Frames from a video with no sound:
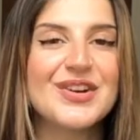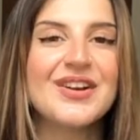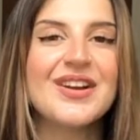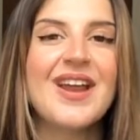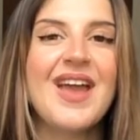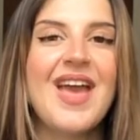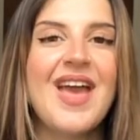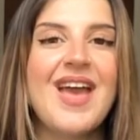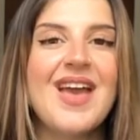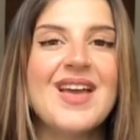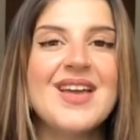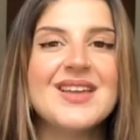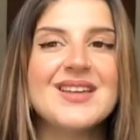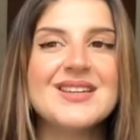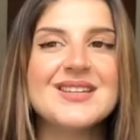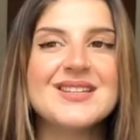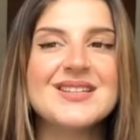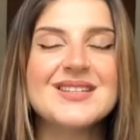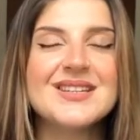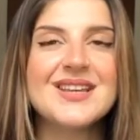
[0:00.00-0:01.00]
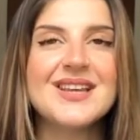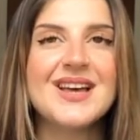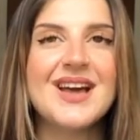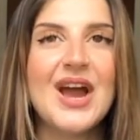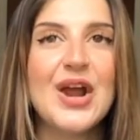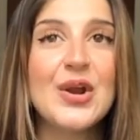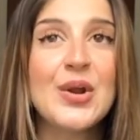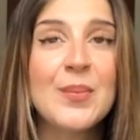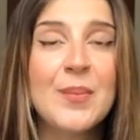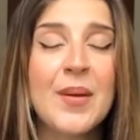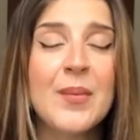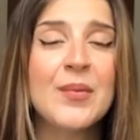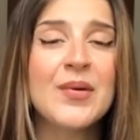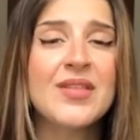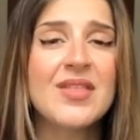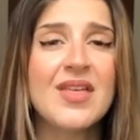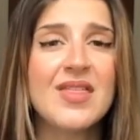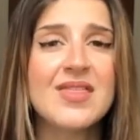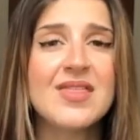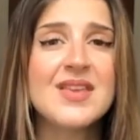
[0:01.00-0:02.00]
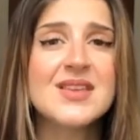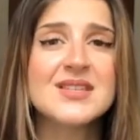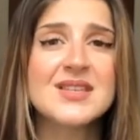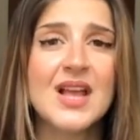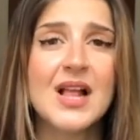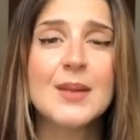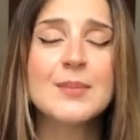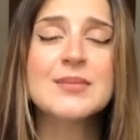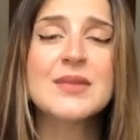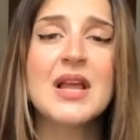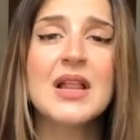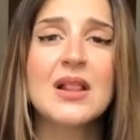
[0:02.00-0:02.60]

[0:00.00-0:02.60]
And I remember that this helped